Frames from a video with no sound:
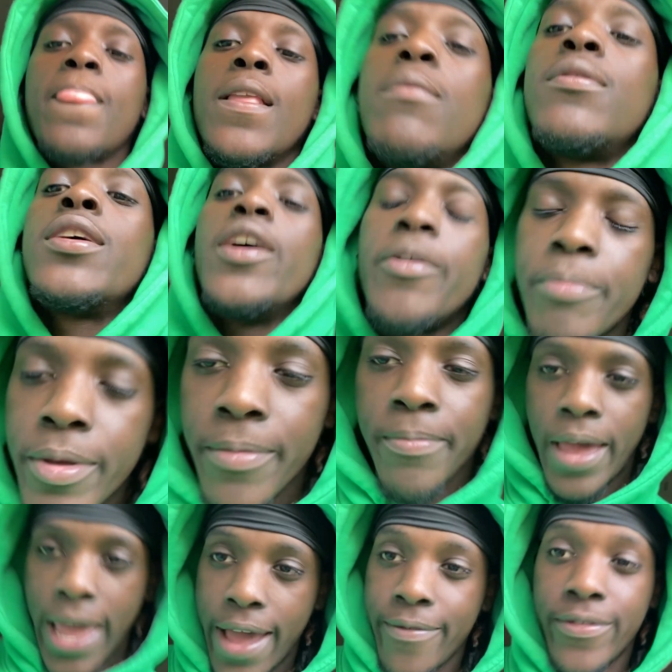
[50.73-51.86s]
I'm coming
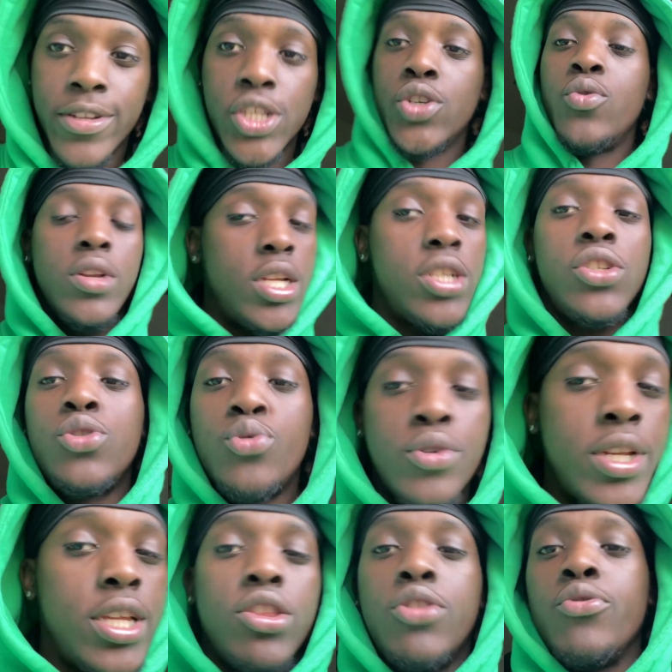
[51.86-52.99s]
back for
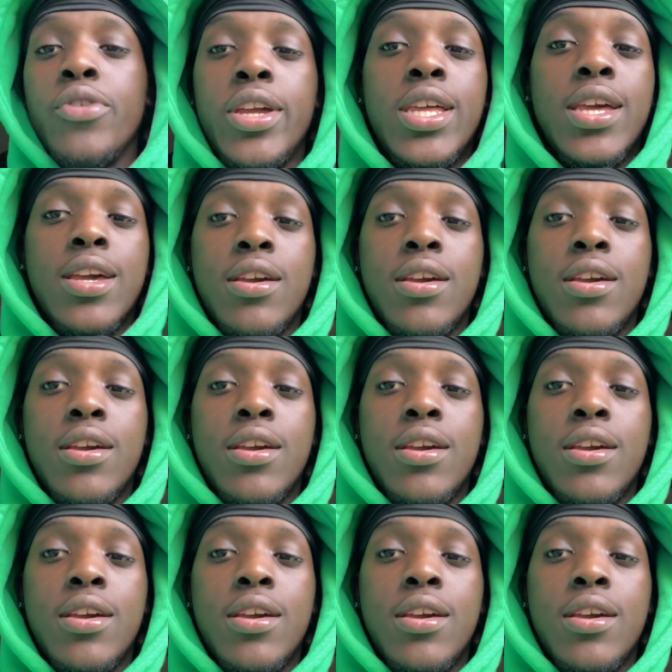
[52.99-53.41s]
2023.